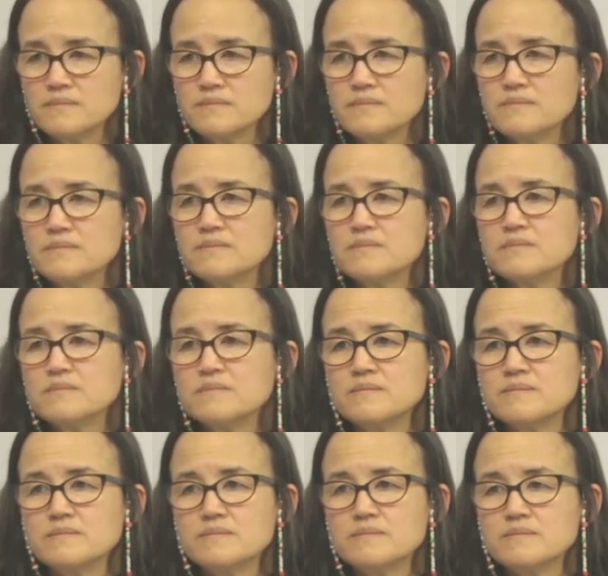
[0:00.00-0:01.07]
would that
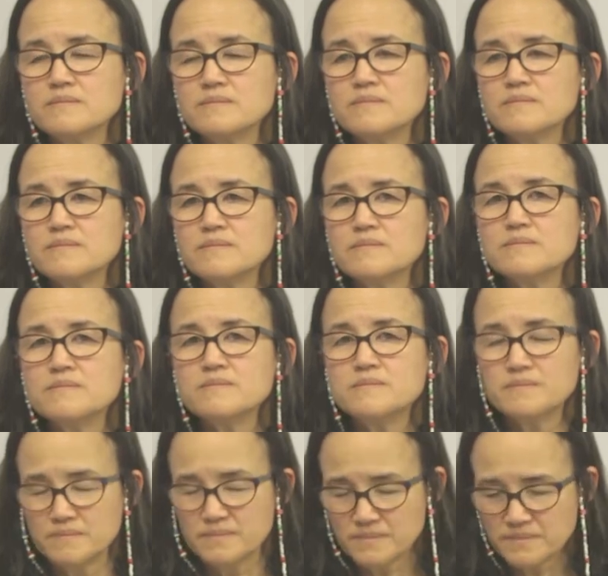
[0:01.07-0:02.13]
still be your
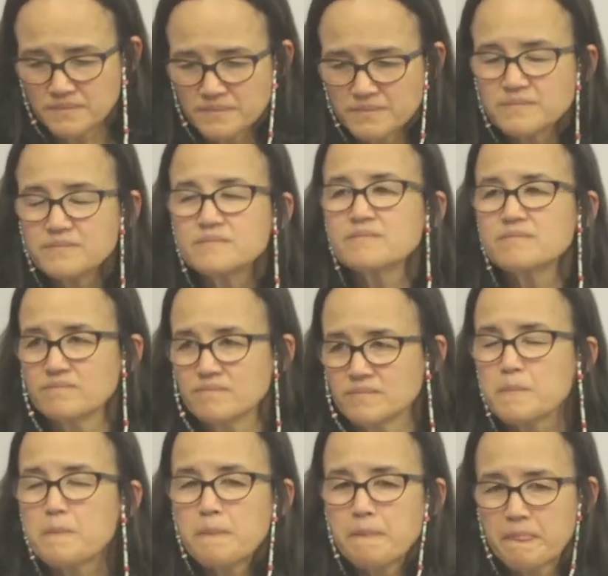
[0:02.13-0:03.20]
use, or still if
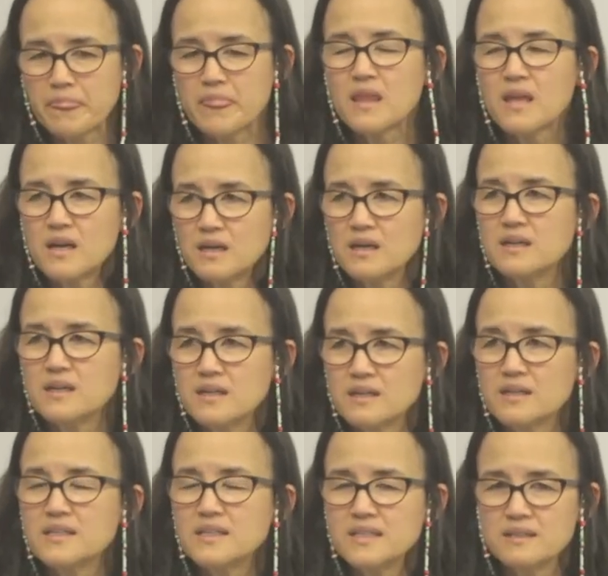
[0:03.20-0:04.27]
you're doing intermittent?